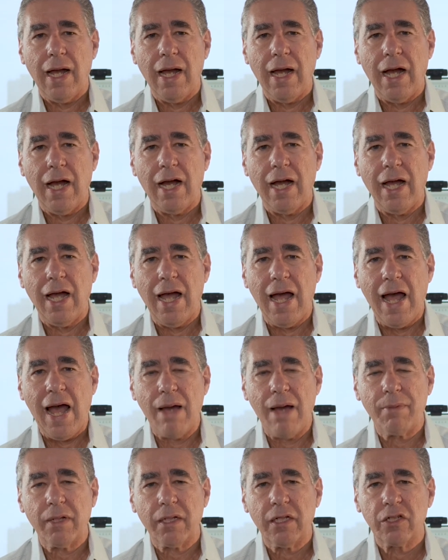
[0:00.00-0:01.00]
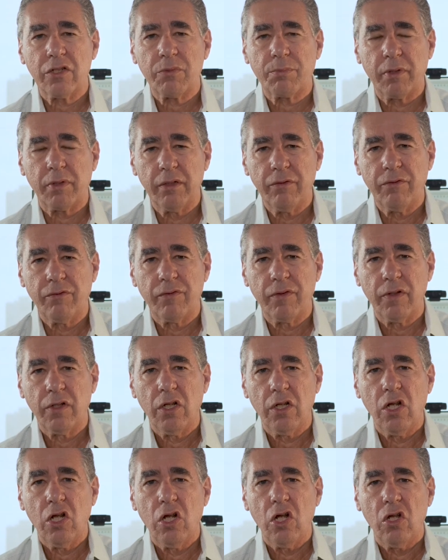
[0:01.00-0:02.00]
Our amicus brief
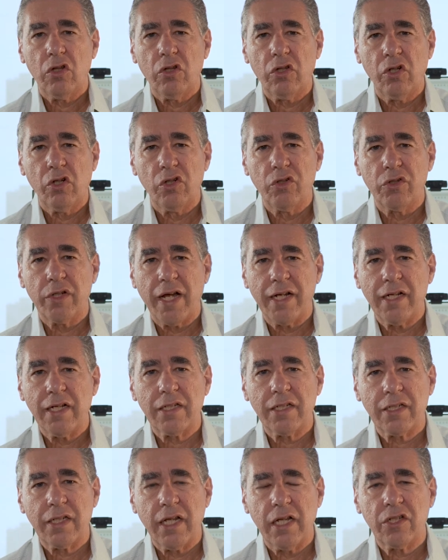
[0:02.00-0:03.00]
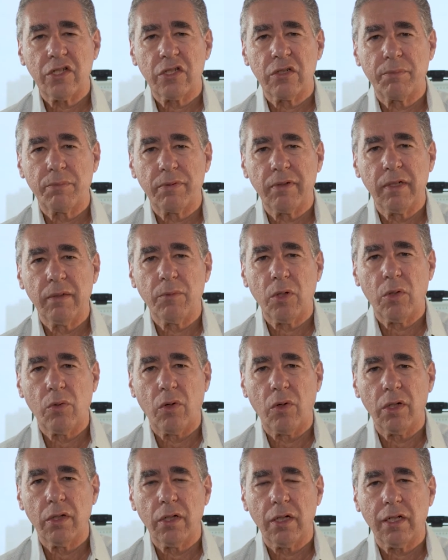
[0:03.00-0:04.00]
to the United States Supreme
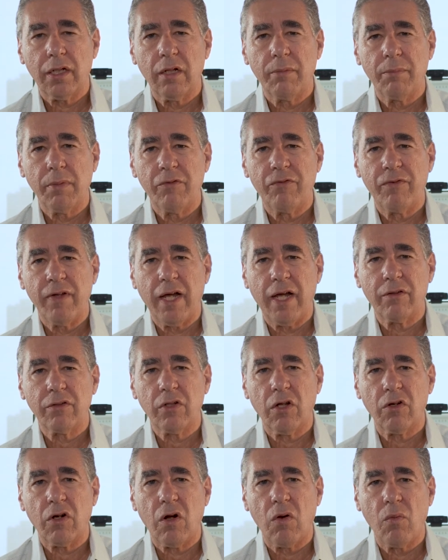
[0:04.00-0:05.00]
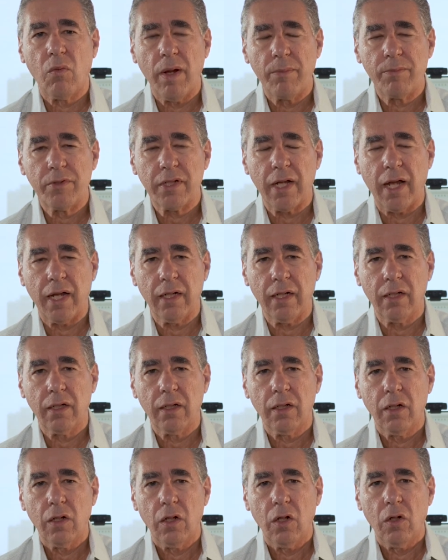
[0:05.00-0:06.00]
Court can be found on our website
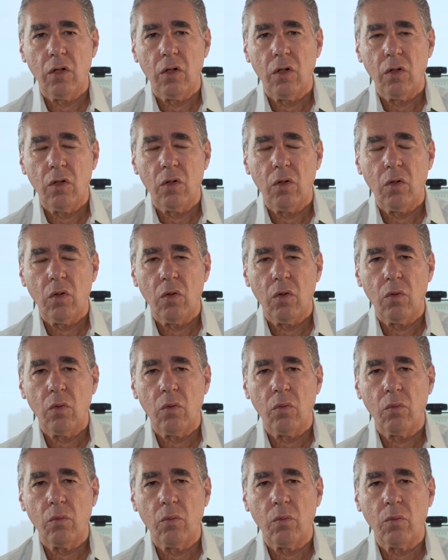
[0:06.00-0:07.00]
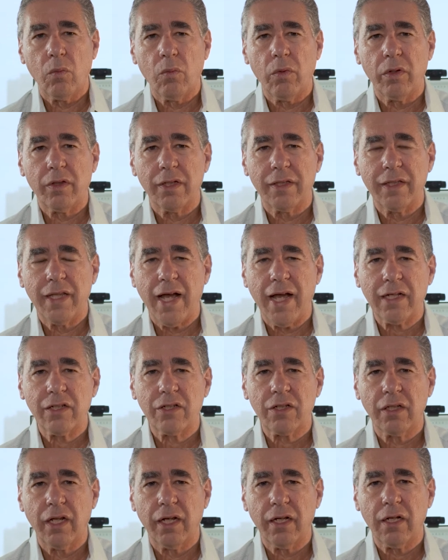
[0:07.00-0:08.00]
with the text
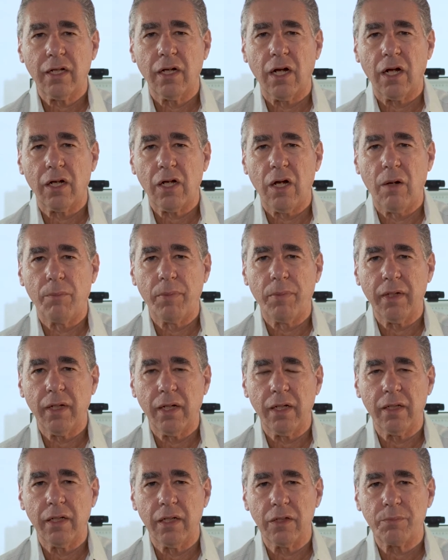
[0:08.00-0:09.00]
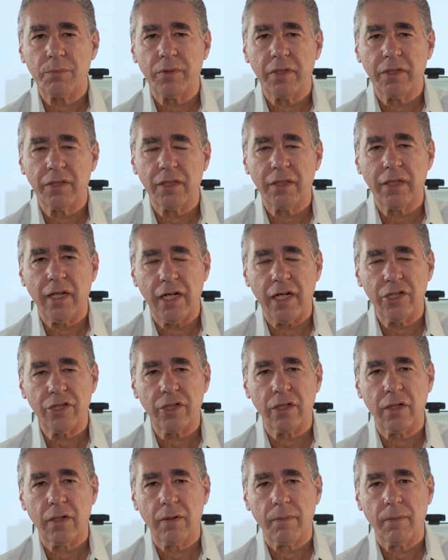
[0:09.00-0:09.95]
link accompanying this presentation.